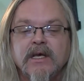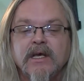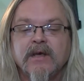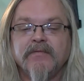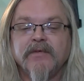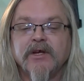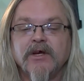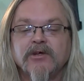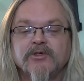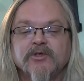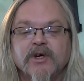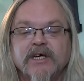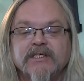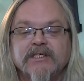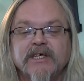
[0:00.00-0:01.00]
If you don't
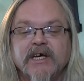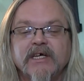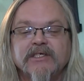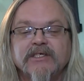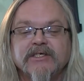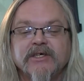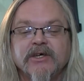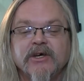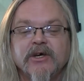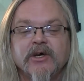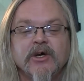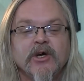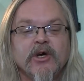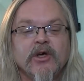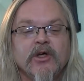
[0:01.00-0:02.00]
trust us,
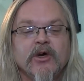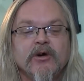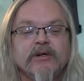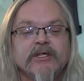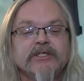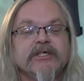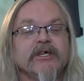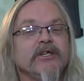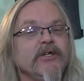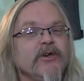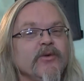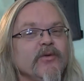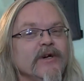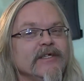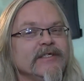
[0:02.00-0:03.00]
who is it
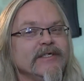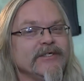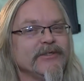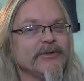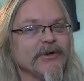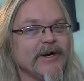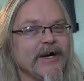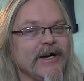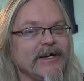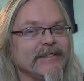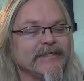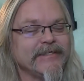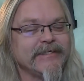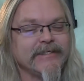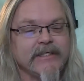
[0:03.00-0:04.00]
you want to
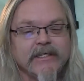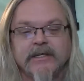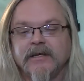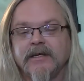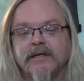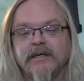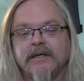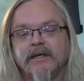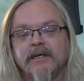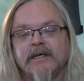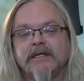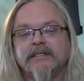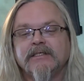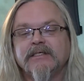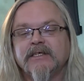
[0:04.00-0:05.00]
trust?
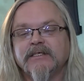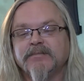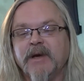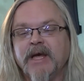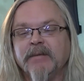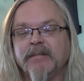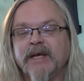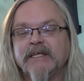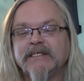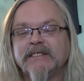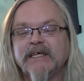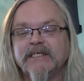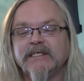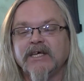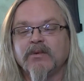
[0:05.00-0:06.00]
Says man-made
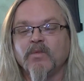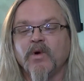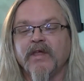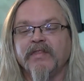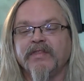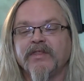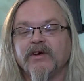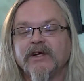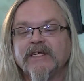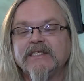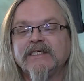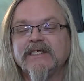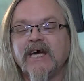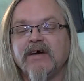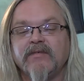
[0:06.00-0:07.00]

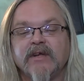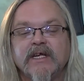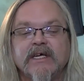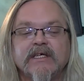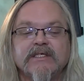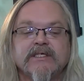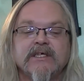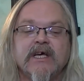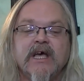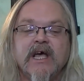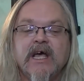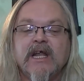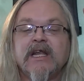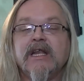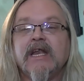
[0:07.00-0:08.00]
cesium-137 is
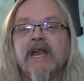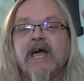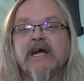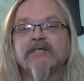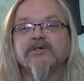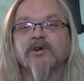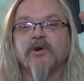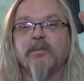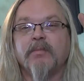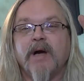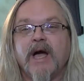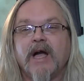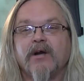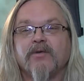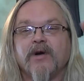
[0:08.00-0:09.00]
natural
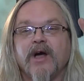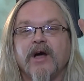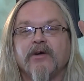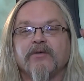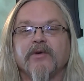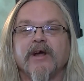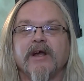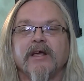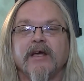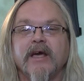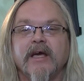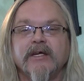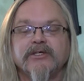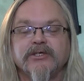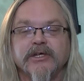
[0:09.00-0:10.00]
background
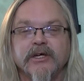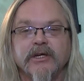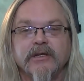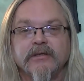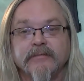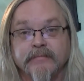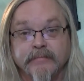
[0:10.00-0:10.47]
radiation.